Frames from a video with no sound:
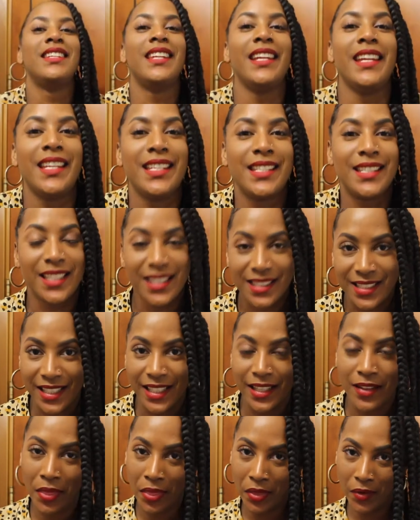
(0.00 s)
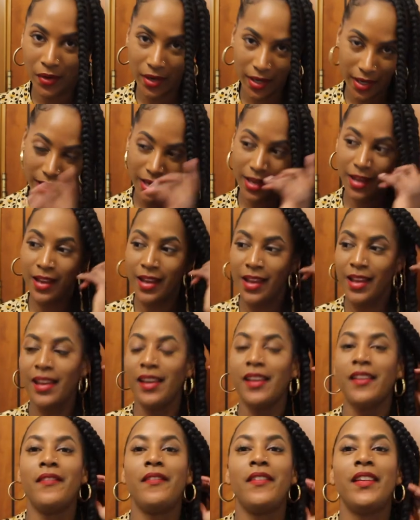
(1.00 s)
Today is day three.
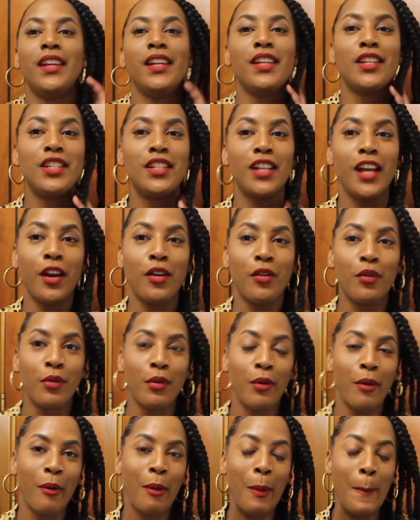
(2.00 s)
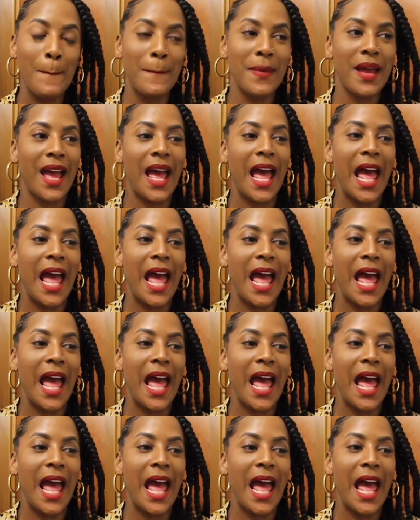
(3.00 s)
Finished in Rome,